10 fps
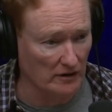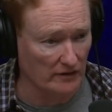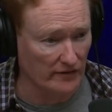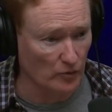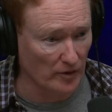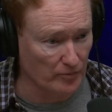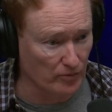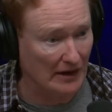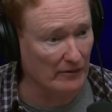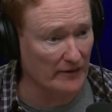that right. we
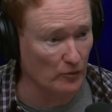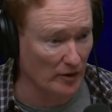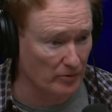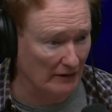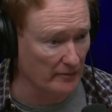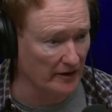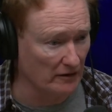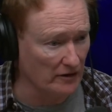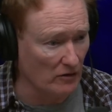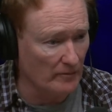probably that we probably
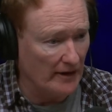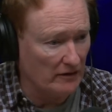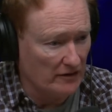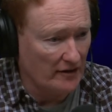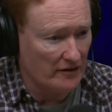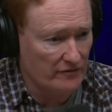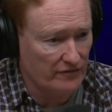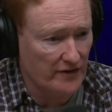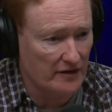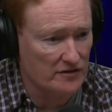don't know about. Is that a
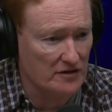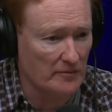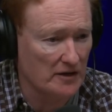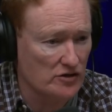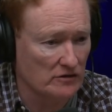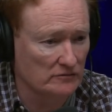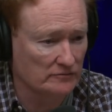fair yeah, summation? So